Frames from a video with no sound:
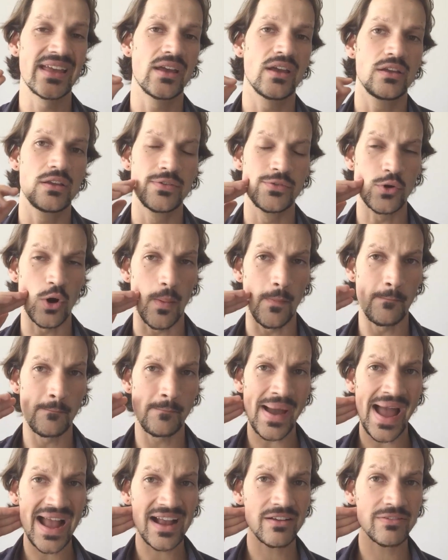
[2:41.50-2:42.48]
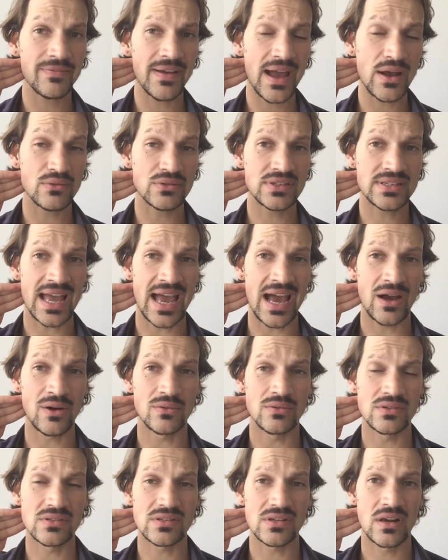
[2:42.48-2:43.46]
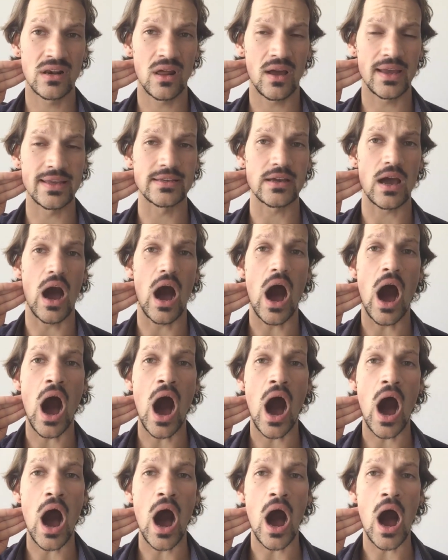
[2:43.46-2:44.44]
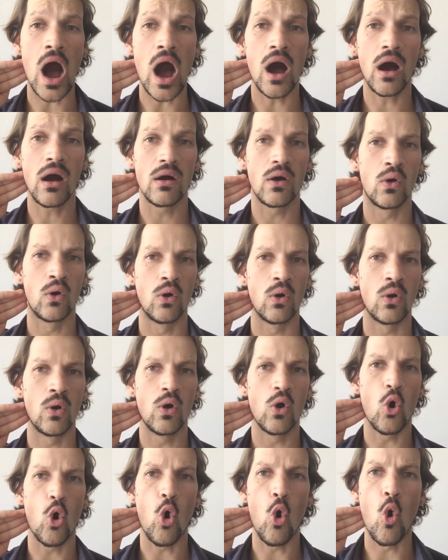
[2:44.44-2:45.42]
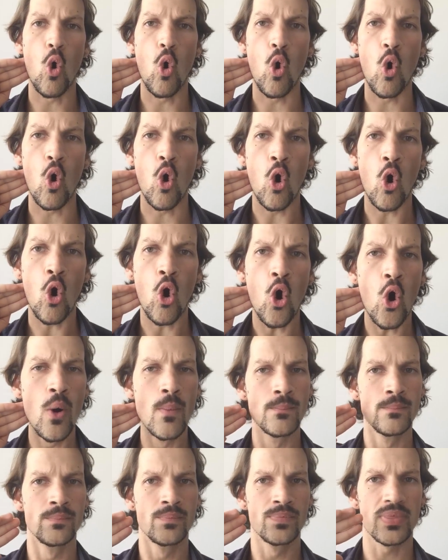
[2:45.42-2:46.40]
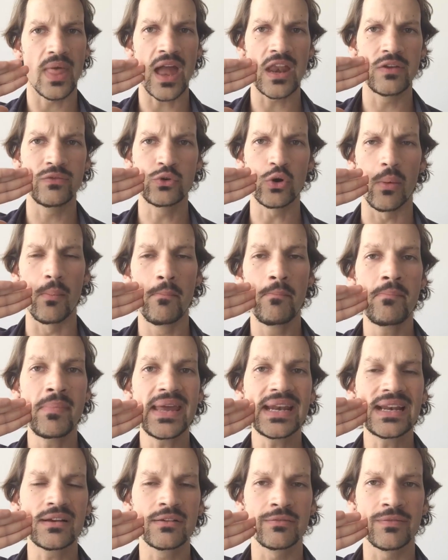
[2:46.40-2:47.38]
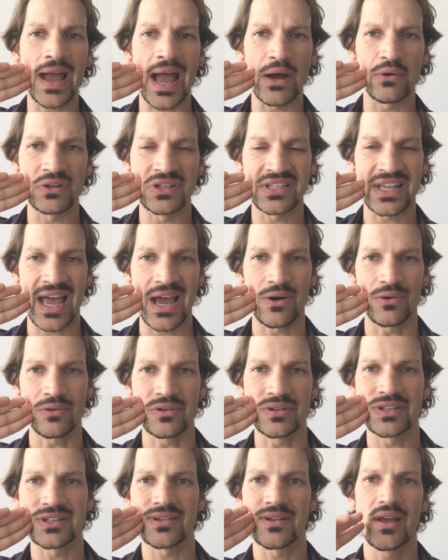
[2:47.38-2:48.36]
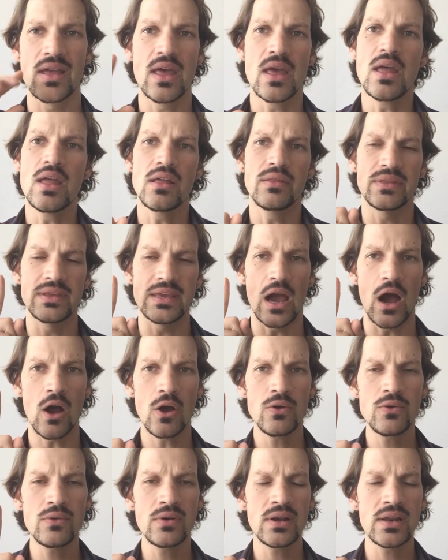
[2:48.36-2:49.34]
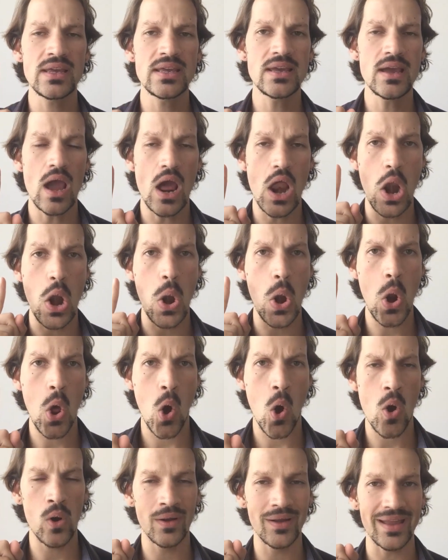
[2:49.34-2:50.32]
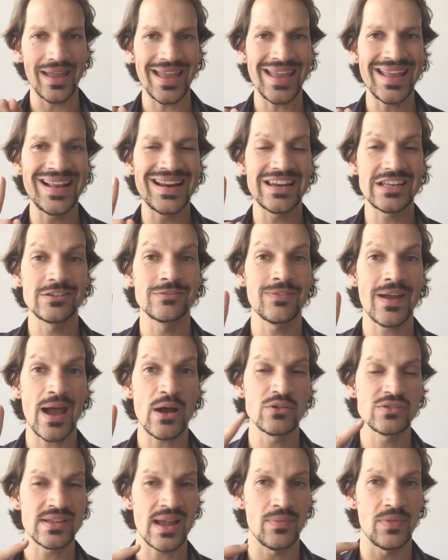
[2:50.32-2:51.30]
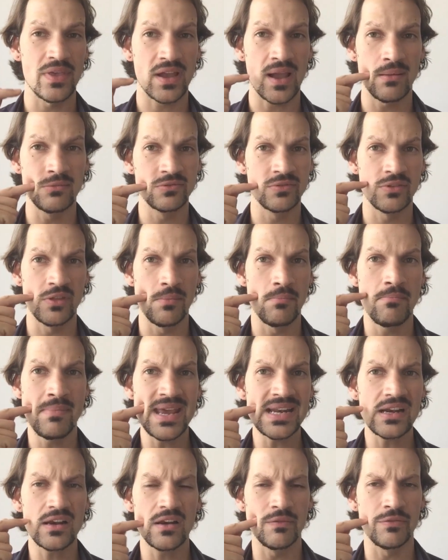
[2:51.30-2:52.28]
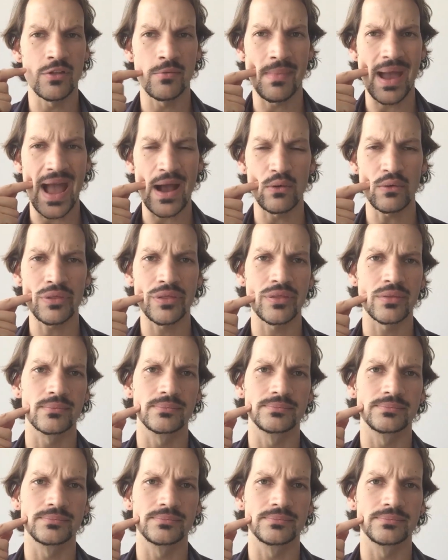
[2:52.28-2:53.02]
you've got back vowel sounds like r or or, and you've got middle vowel sounds. The only long English vowel sound that comes from the middle of the mouth